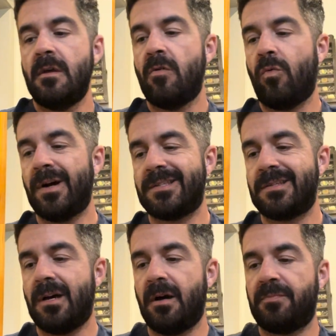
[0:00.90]
What's
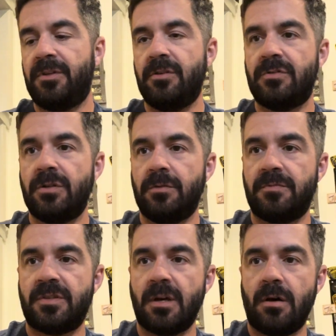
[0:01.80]
up, YouTube?
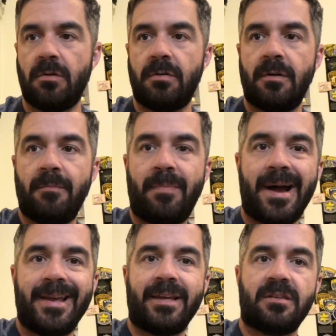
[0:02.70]
So
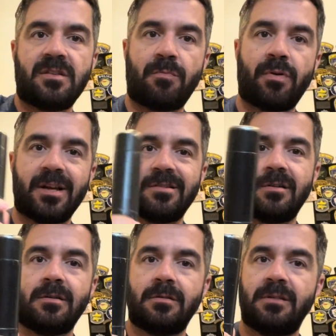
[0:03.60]
buying a
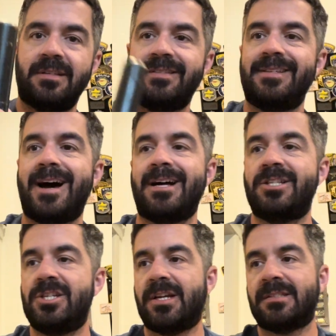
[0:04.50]
suppressor is not
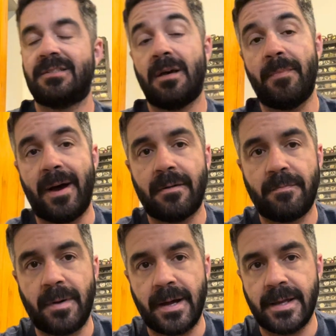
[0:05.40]
just
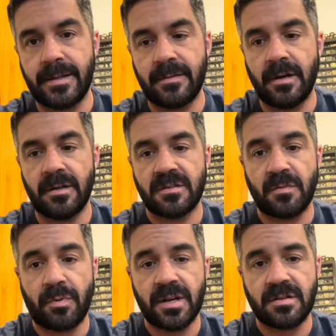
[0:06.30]
about buying the
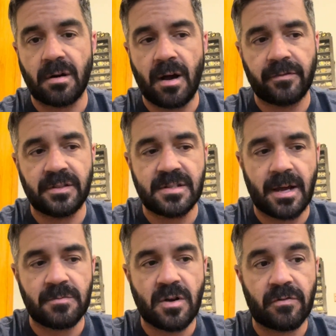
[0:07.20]
suppressor.
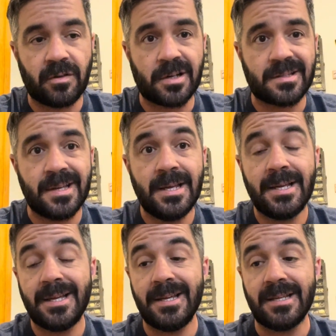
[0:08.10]
Oftentimes overlooked
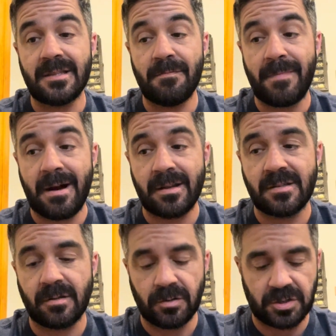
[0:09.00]
is the mounting
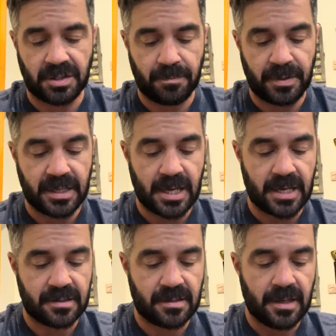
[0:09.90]
solution,
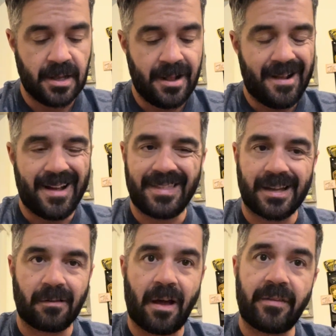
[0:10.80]
because I think
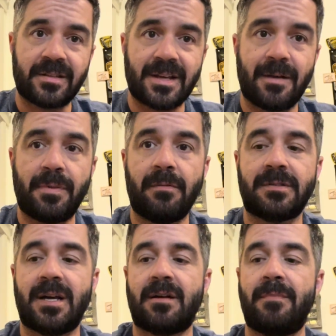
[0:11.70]
a lot of the time people
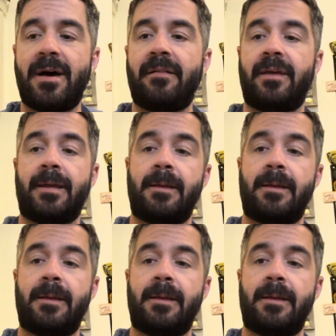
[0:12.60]
talk about